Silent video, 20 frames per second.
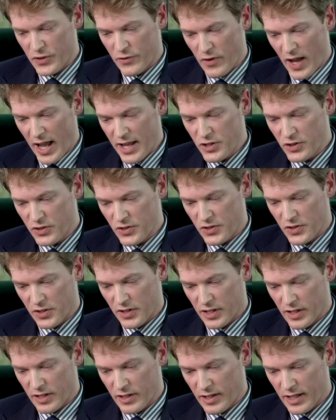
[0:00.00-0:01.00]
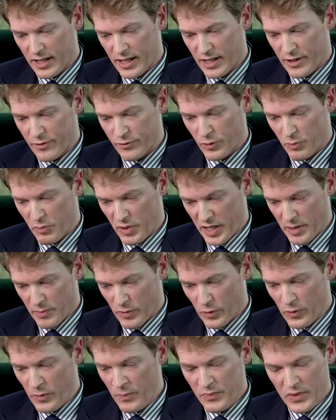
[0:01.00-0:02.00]
observations here uh, for
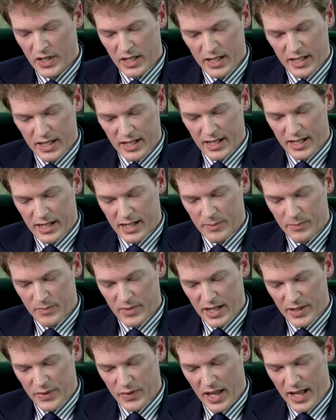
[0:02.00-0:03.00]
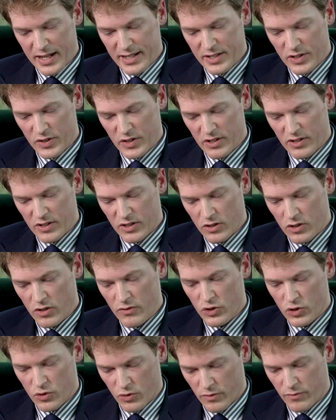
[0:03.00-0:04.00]
people, um, and that is that
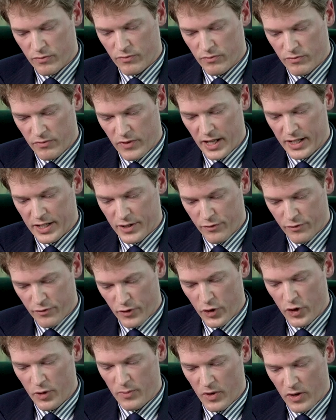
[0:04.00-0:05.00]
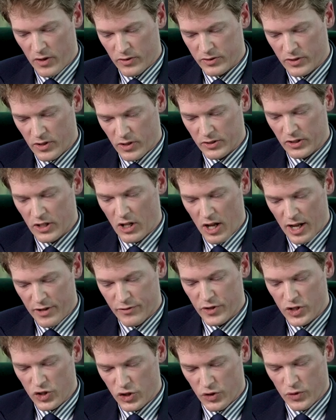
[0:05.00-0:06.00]
you've stood fairly firm on, on
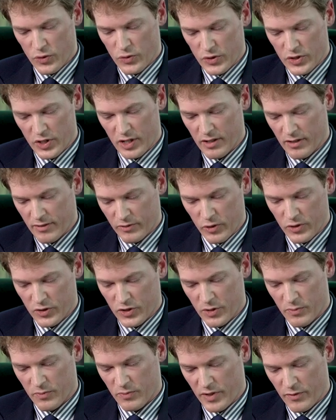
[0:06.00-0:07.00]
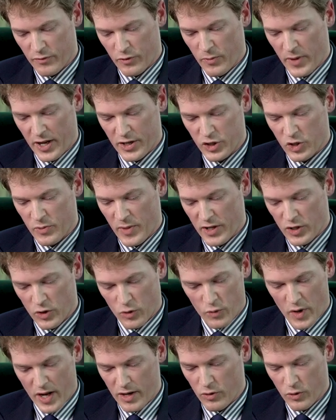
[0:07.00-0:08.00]
life issues. Uh, I've got some information about
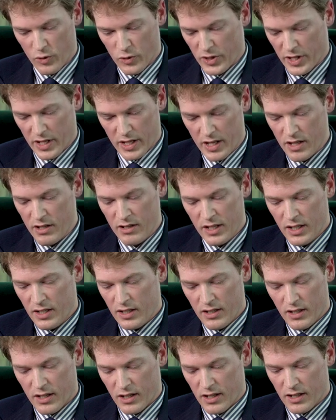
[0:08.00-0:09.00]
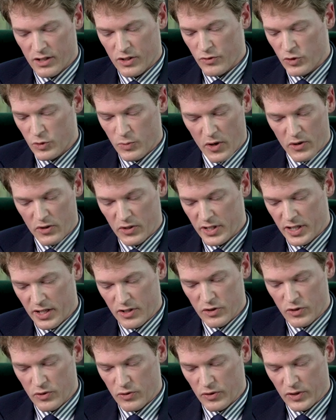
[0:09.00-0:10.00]
your record here. Uh, you've spoken
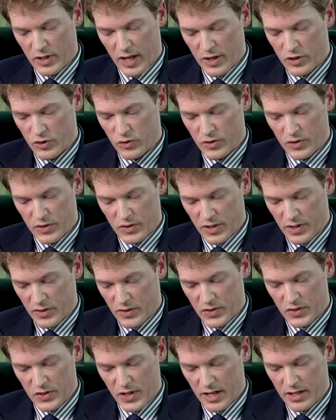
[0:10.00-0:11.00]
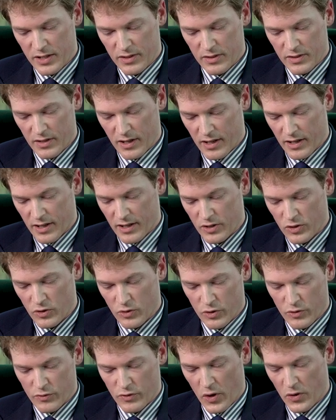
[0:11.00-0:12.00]
against euthanasia in the, in the Senate. Uh,
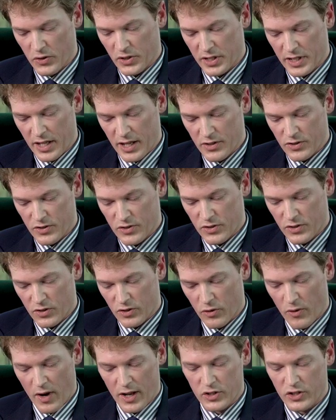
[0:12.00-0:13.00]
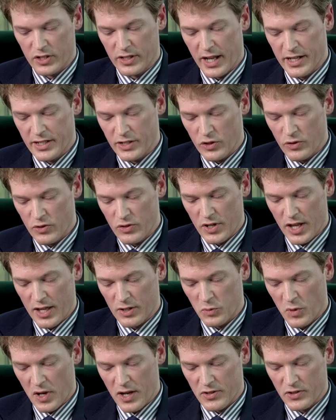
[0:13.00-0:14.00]
you voted against congratulating New
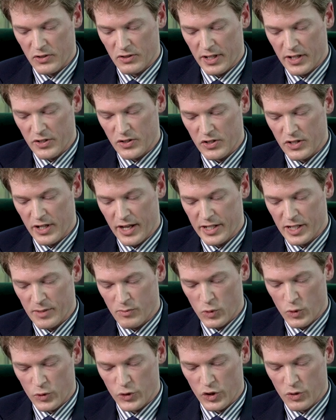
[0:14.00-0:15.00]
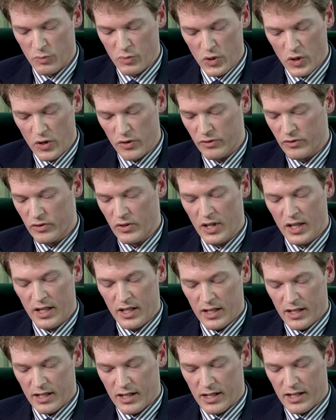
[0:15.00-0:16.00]
South Wales on legislating abortion to birth.
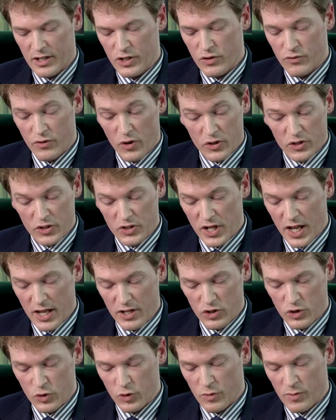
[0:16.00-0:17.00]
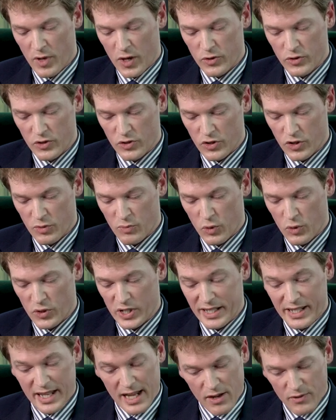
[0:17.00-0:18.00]
Uh, you voted yes to a motion
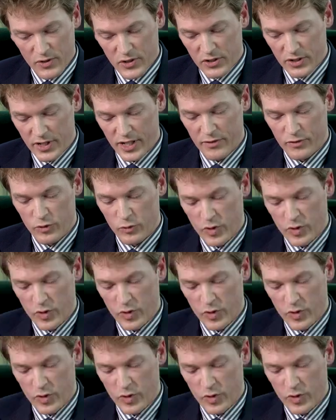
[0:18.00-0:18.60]
supporting counselling